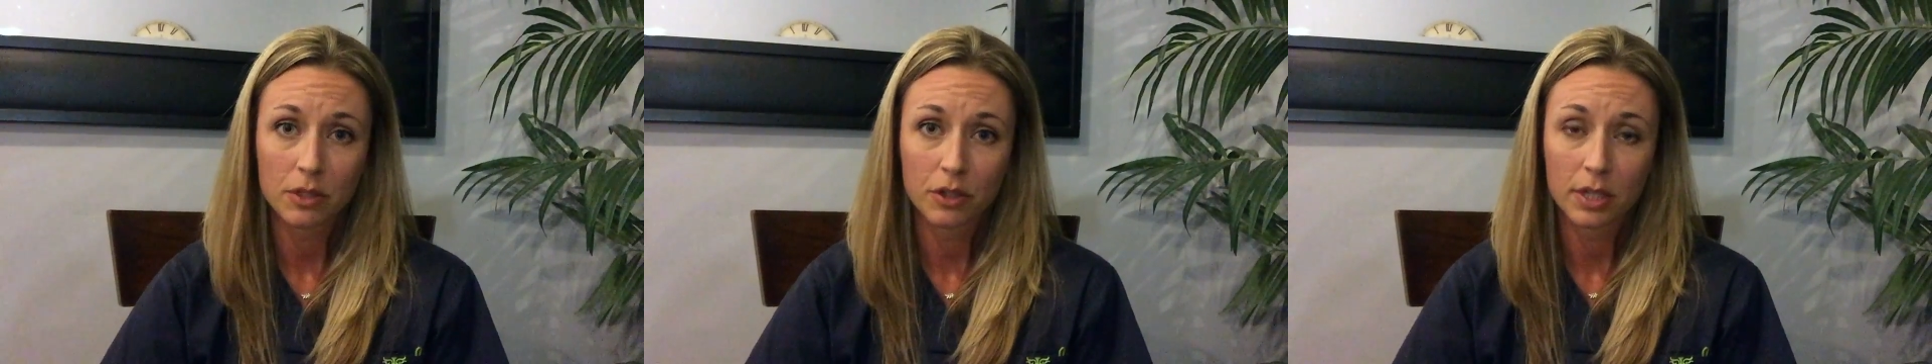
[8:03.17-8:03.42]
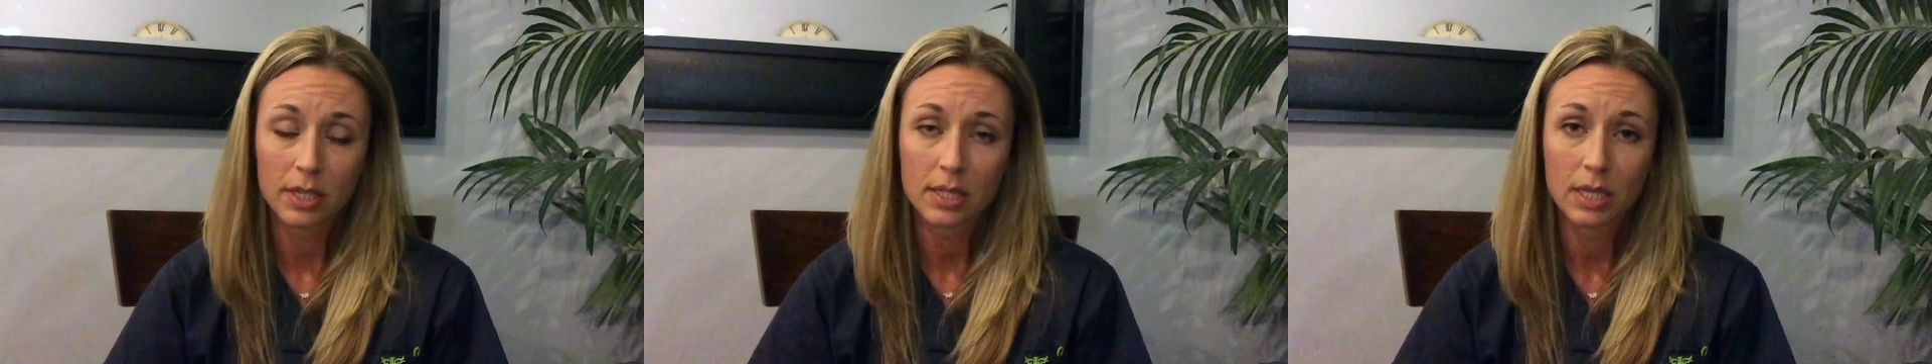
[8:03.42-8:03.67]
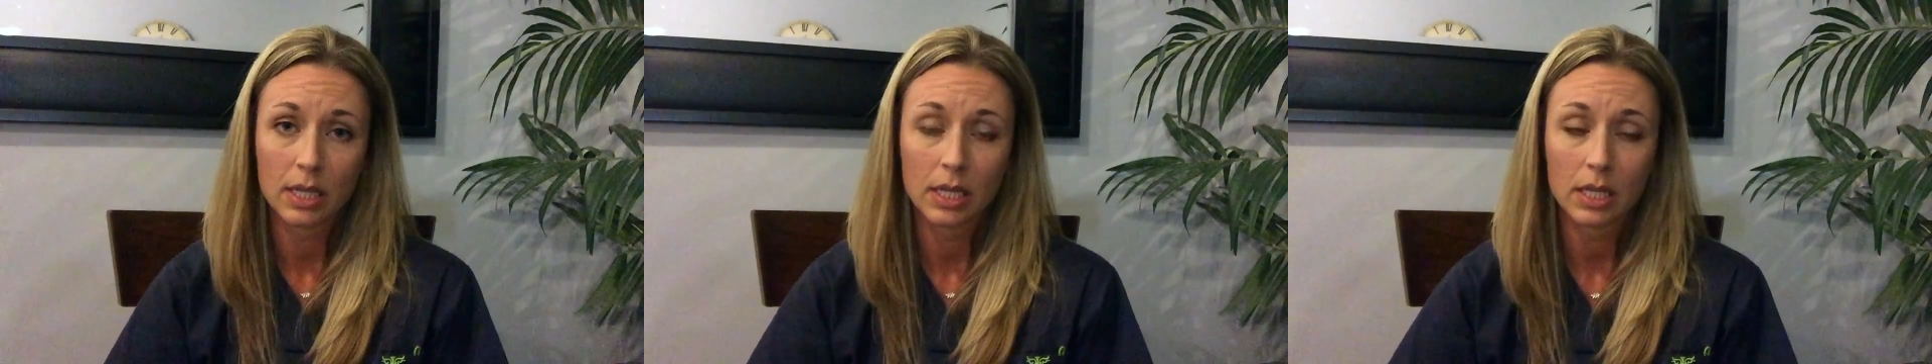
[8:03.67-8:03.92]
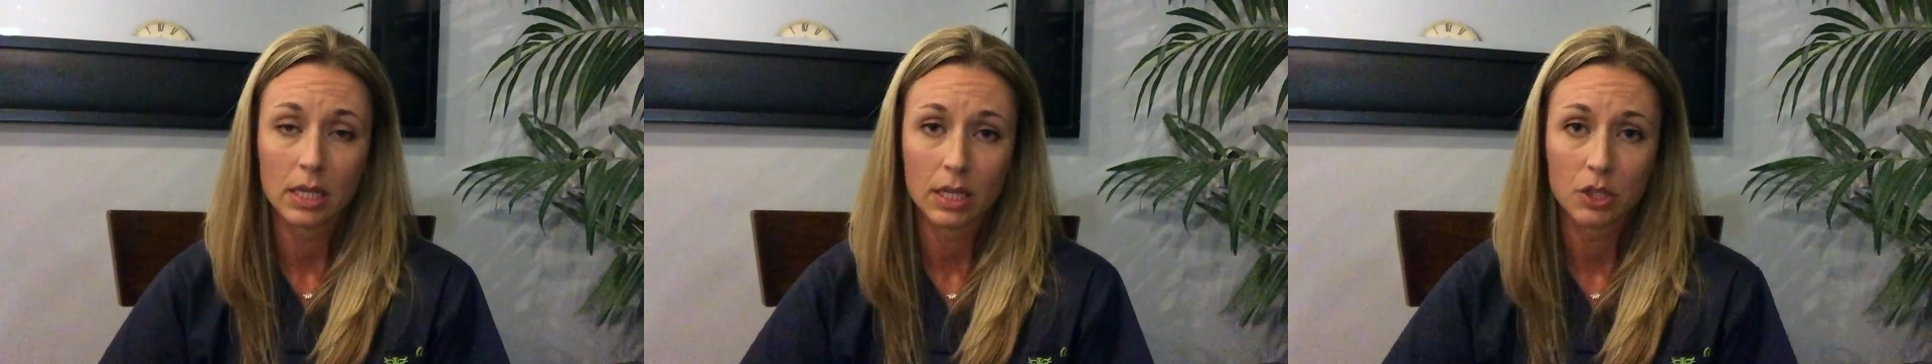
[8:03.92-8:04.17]
You're going to
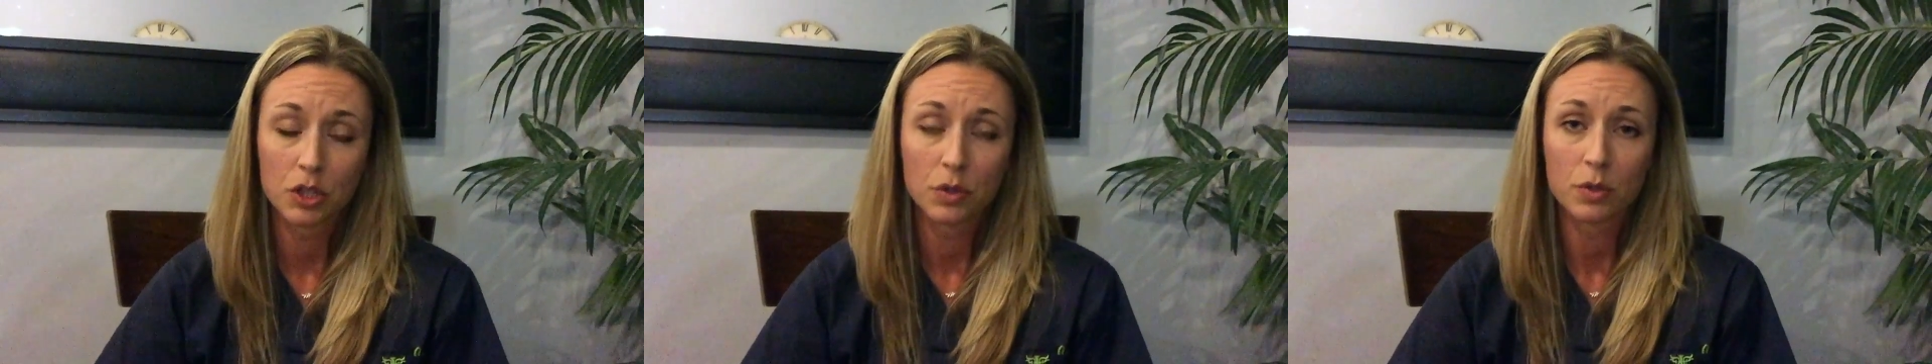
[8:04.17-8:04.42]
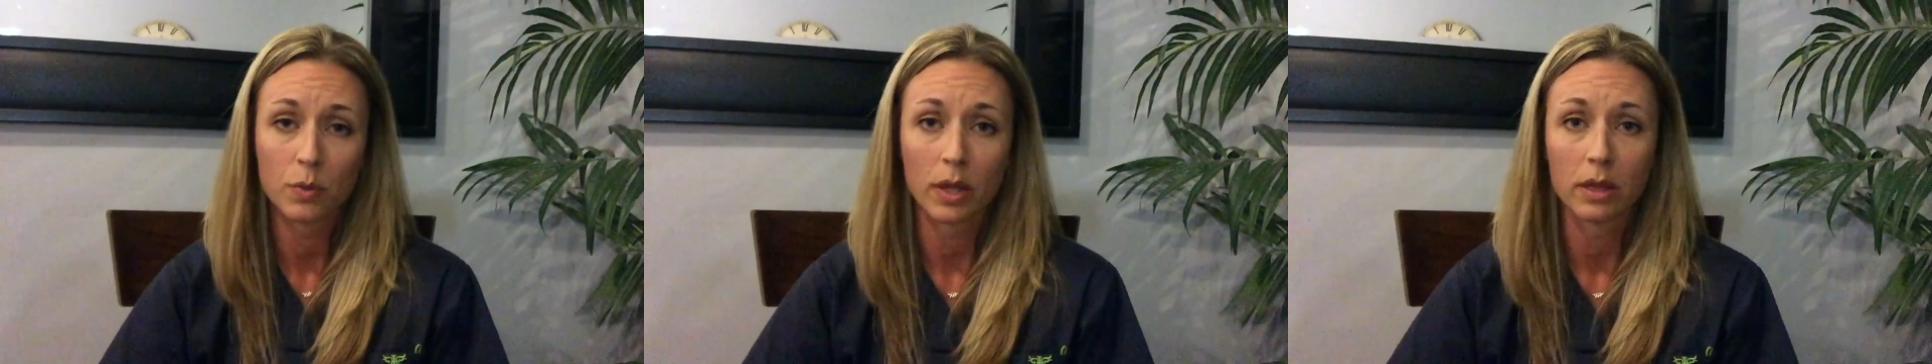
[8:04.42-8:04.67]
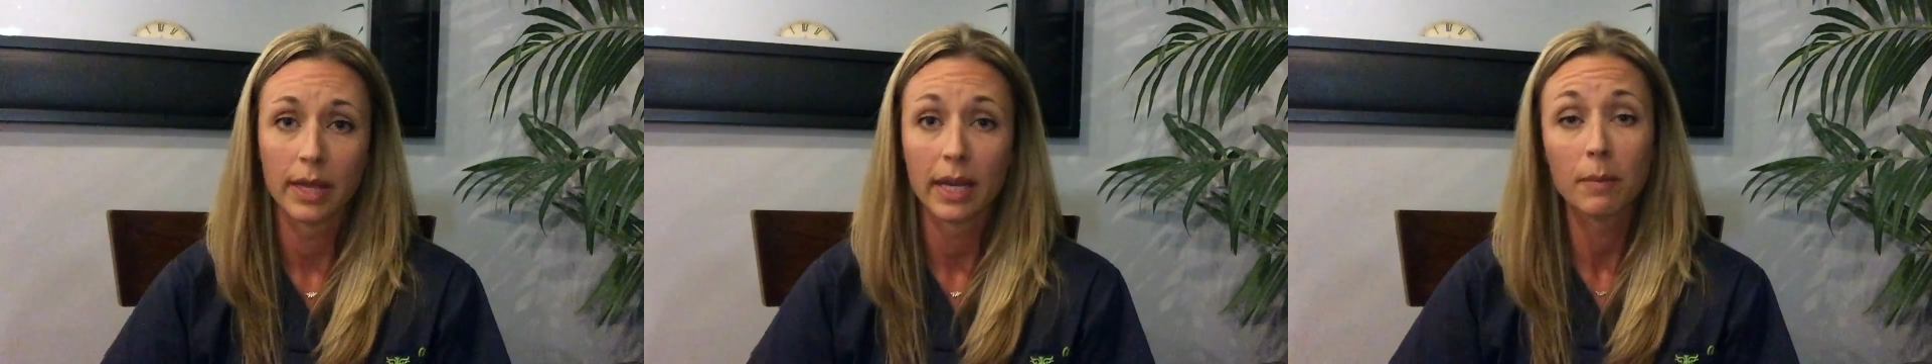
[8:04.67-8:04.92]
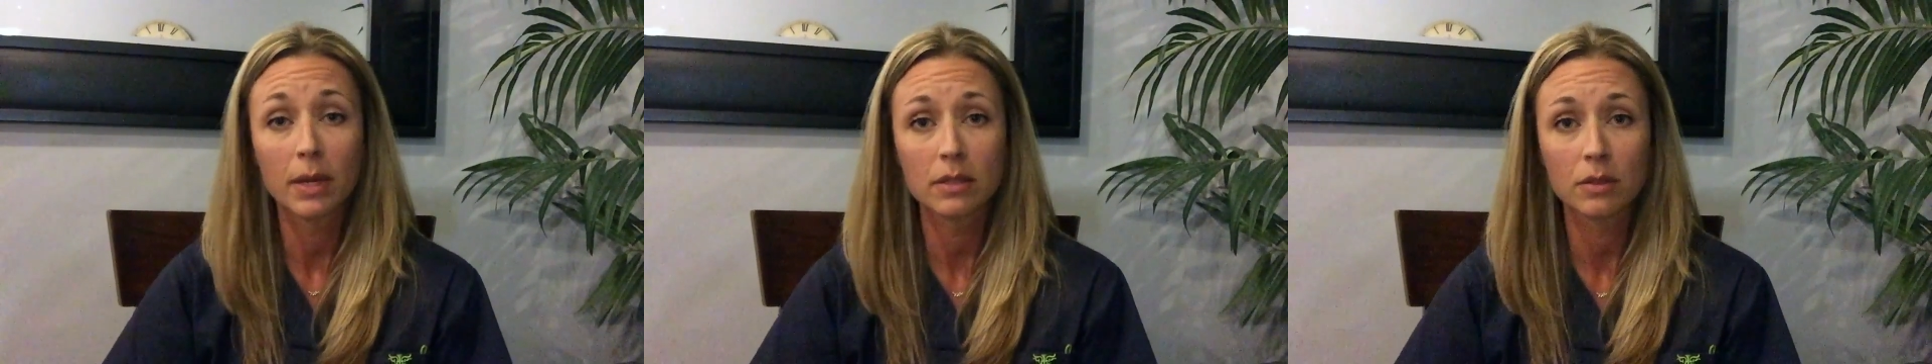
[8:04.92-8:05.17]
see issues with
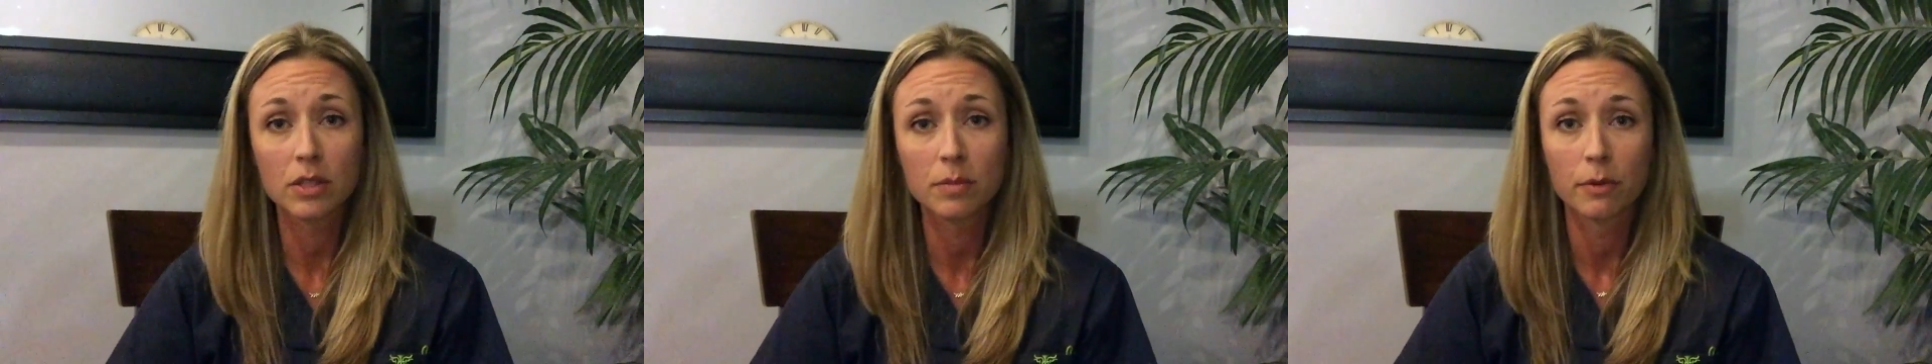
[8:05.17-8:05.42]
leg muscles